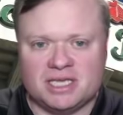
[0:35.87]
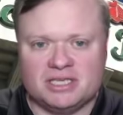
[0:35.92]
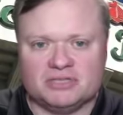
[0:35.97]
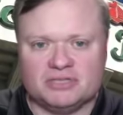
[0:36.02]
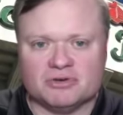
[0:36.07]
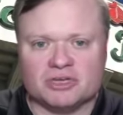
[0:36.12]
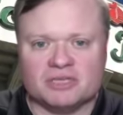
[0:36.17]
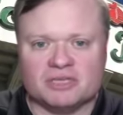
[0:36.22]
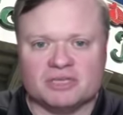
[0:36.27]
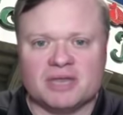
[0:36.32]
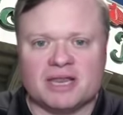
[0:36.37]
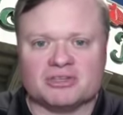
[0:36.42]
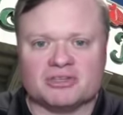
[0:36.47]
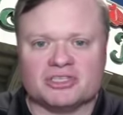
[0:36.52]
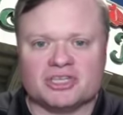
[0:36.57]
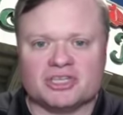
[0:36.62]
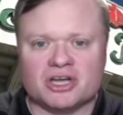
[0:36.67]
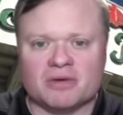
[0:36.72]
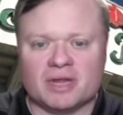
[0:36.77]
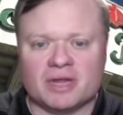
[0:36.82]
He joins me now to
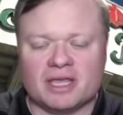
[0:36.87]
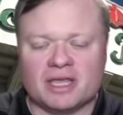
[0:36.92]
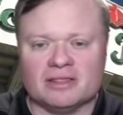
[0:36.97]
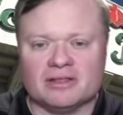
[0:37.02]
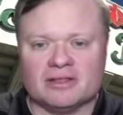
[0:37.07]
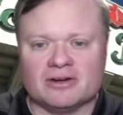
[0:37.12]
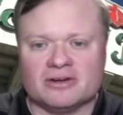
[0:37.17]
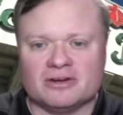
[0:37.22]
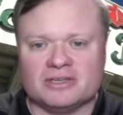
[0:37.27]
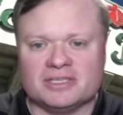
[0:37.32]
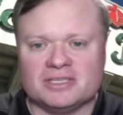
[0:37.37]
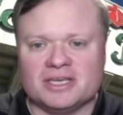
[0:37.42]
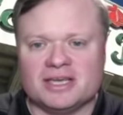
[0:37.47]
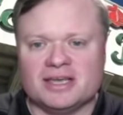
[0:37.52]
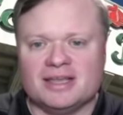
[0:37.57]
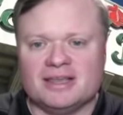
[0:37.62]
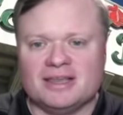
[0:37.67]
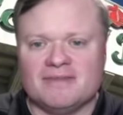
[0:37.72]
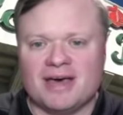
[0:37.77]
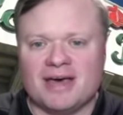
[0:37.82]
share what he learned.
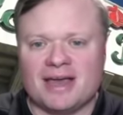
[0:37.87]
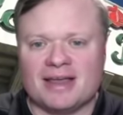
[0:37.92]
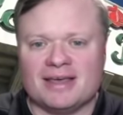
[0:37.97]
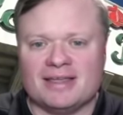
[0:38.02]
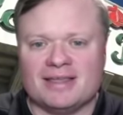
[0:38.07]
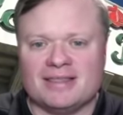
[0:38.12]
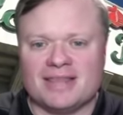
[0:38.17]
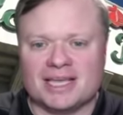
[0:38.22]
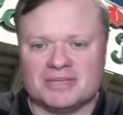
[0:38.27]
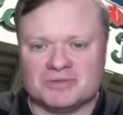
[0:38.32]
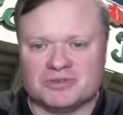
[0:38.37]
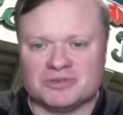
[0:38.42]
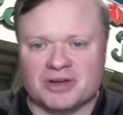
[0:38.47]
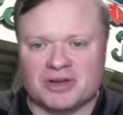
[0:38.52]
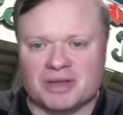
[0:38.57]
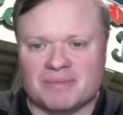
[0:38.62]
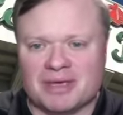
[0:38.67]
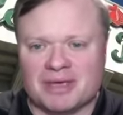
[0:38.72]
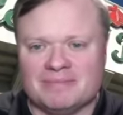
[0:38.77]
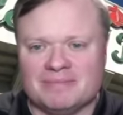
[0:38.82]
Nevada, thanks for
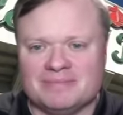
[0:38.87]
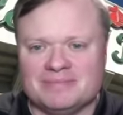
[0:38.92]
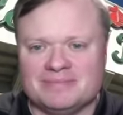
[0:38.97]
joining me.